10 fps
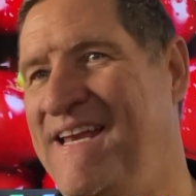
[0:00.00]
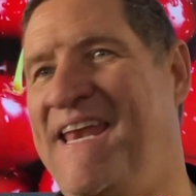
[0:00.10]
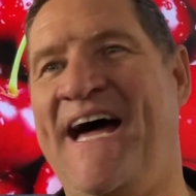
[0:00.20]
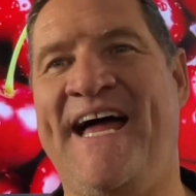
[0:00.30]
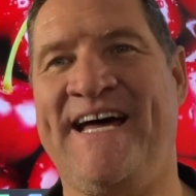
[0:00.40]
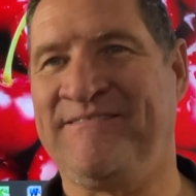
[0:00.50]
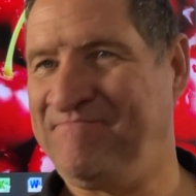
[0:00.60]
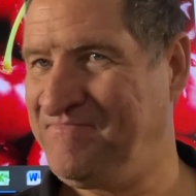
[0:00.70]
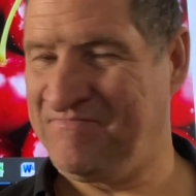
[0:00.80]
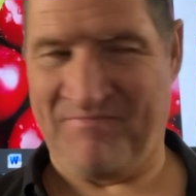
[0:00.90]
Nada.
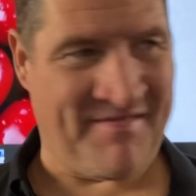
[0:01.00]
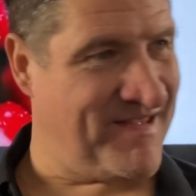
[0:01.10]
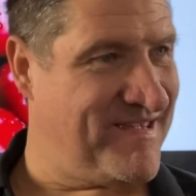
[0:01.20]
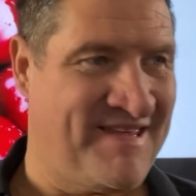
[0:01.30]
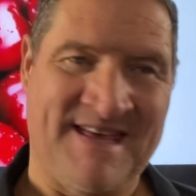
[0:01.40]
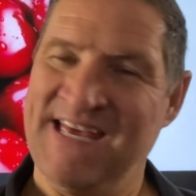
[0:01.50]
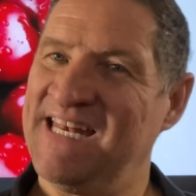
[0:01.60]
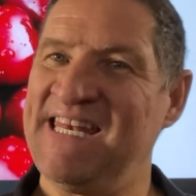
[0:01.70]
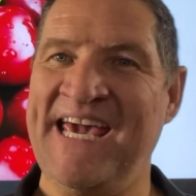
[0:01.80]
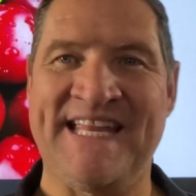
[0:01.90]

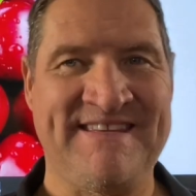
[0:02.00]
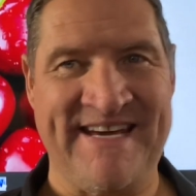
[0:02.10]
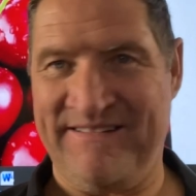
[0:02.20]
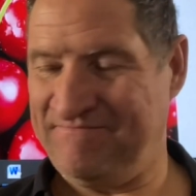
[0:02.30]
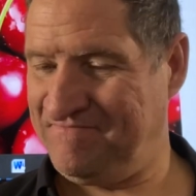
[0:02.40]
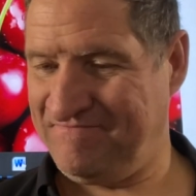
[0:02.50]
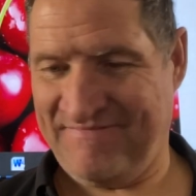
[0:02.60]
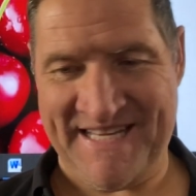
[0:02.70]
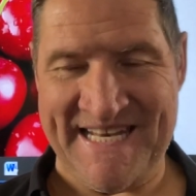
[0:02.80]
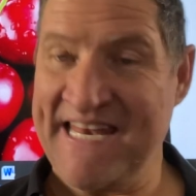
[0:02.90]
Niente.
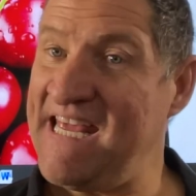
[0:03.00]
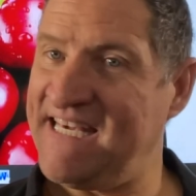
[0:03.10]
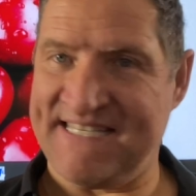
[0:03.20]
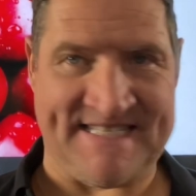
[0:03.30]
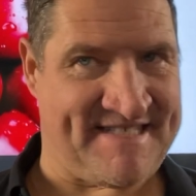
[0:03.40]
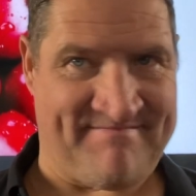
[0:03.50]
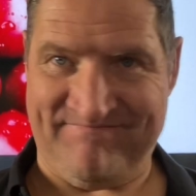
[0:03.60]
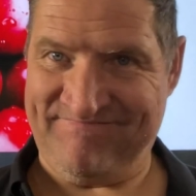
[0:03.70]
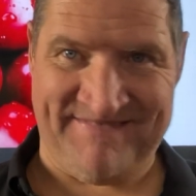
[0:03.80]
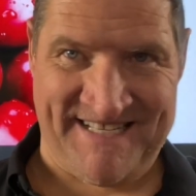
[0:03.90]
Nichts
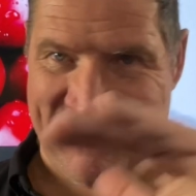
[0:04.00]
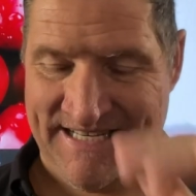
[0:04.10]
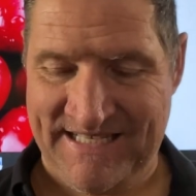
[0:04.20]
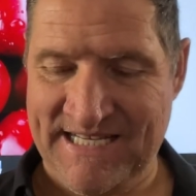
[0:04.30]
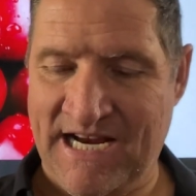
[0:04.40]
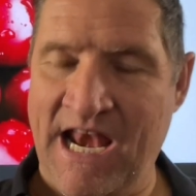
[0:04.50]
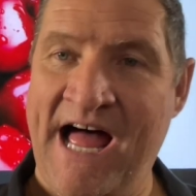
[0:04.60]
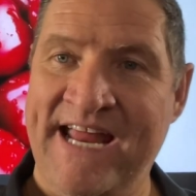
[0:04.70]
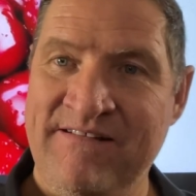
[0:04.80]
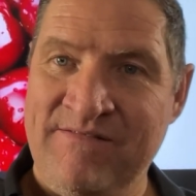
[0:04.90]

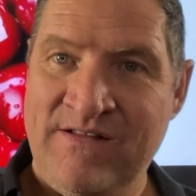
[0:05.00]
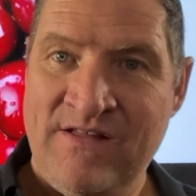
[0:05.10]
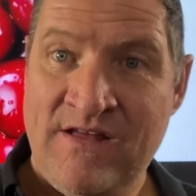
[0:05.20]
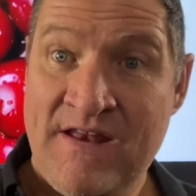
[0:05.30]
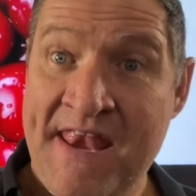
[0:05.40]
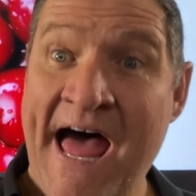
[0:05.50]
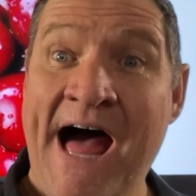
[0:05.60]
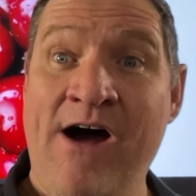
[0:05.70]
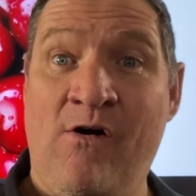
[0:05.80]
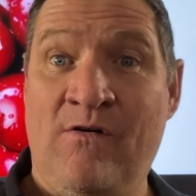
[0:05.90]
decline.
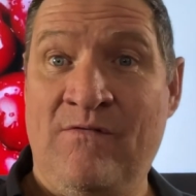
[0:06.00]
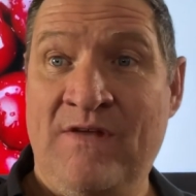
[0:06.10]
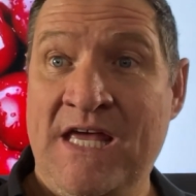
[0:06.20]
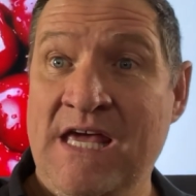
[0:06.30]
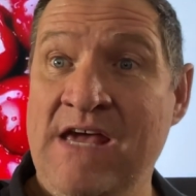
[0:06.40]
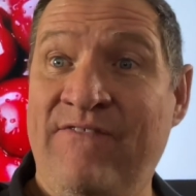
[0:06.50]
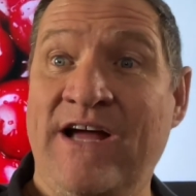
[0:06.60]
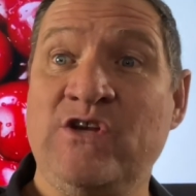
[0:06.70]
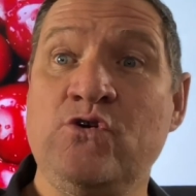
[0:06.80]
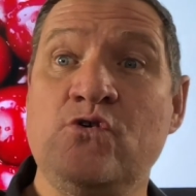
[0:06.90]
Now, if I
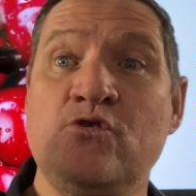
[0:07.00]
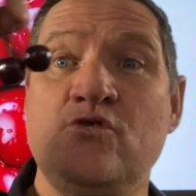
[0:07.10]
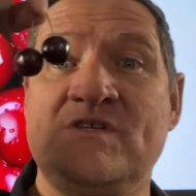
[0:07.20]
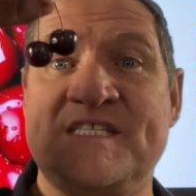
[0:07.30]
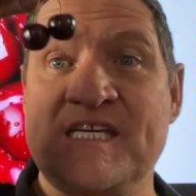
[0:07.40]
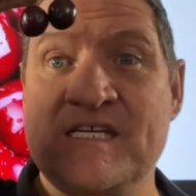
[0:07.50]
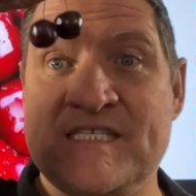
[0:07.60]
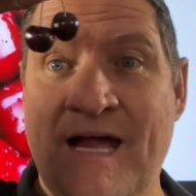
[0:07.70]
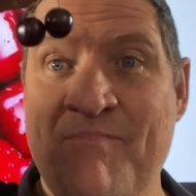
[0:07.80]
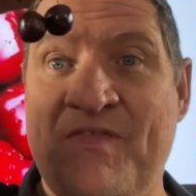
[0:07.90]
do see
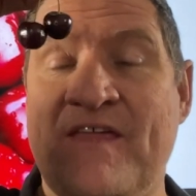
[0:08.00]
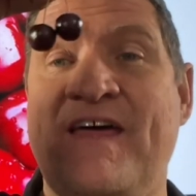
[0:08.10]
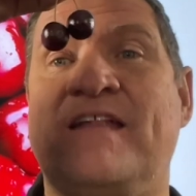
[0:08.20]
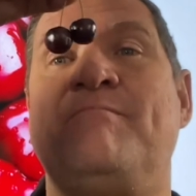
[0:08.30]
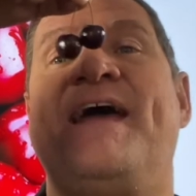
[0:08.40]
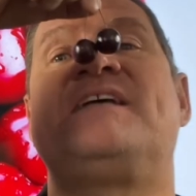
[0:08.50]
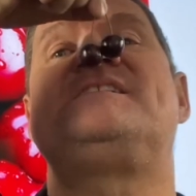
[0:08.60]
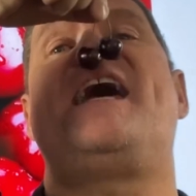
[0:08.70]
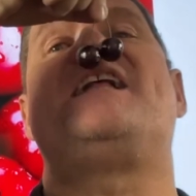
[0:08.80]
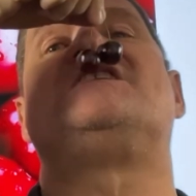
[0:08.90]
something that makes
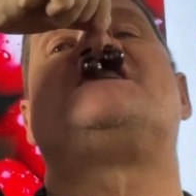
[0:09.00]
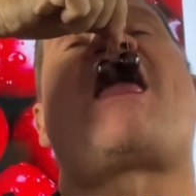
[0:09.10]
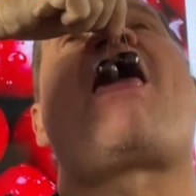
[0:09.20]
sense,